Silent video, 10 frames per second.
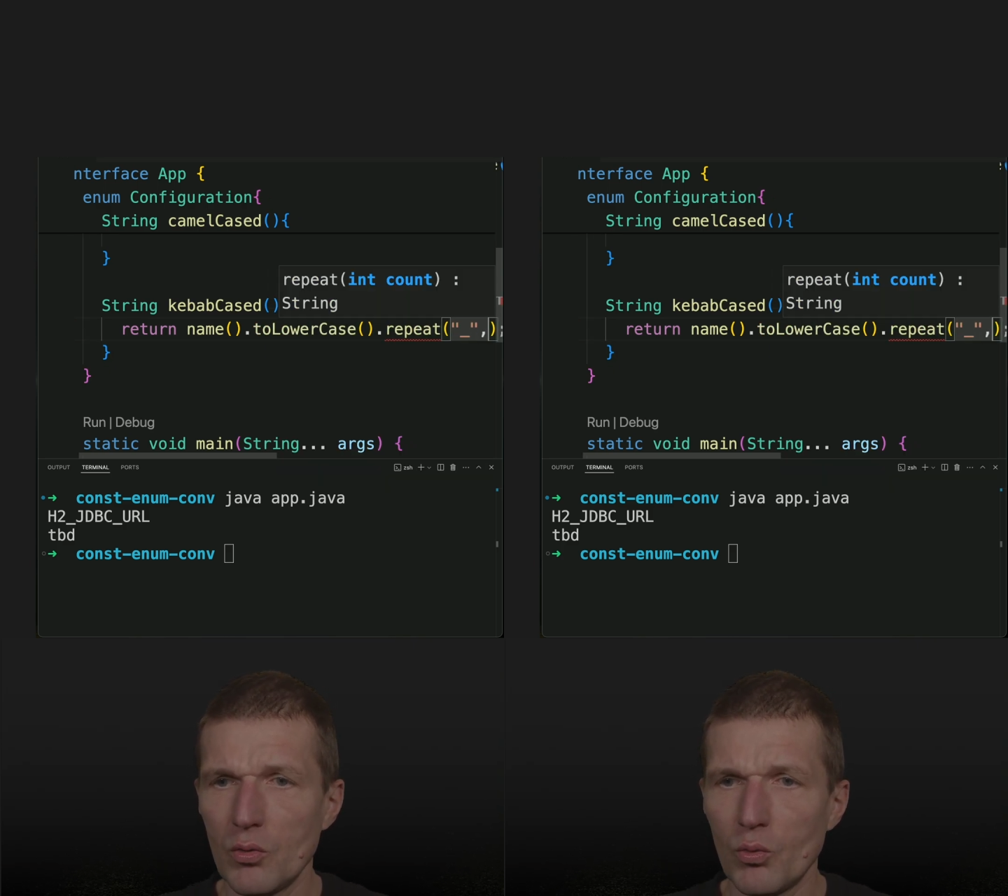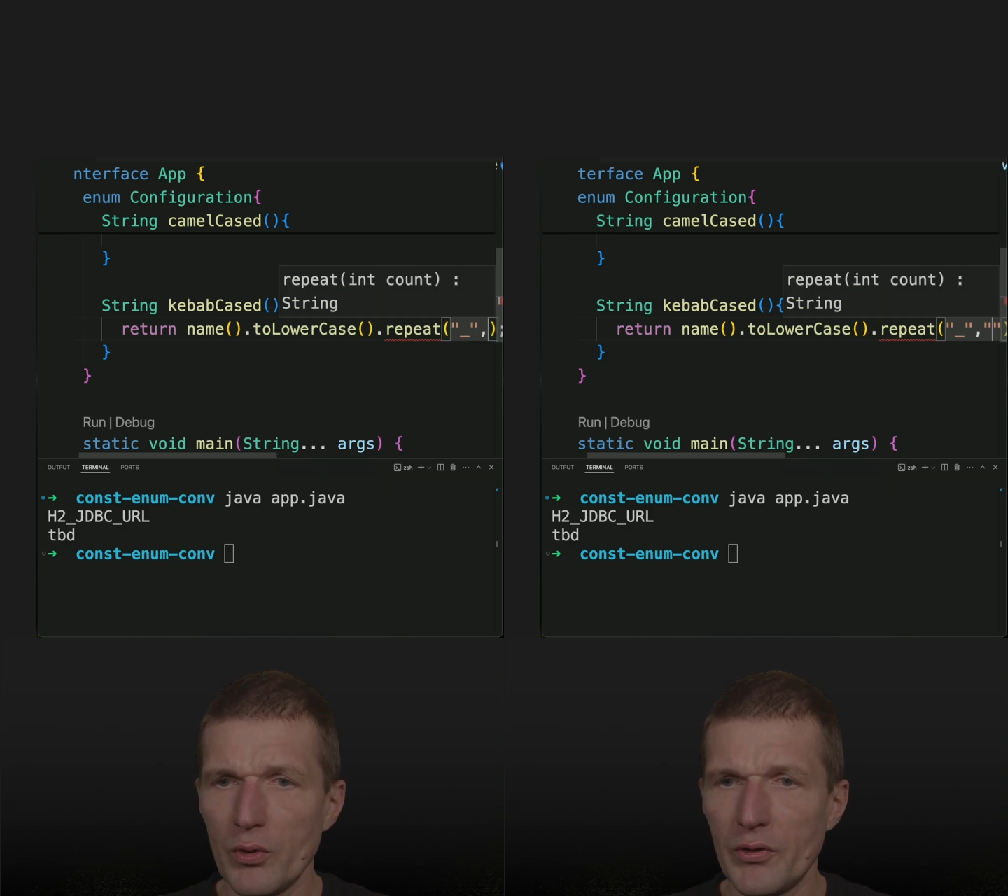
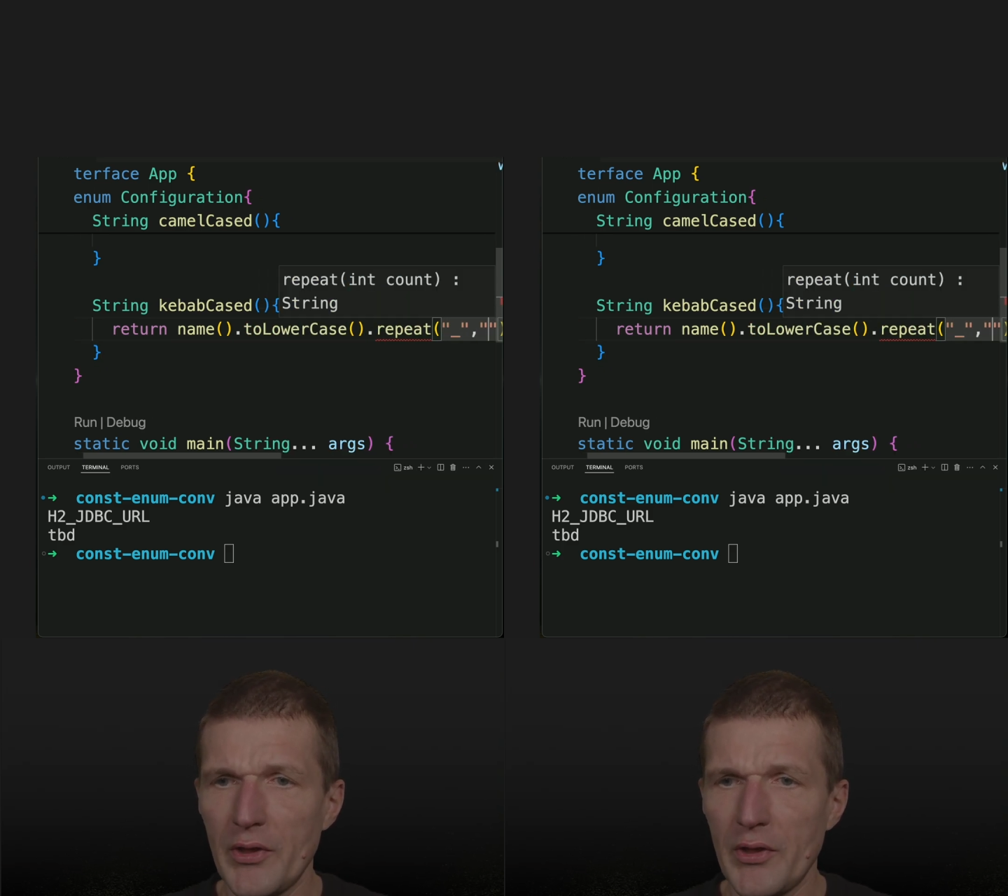with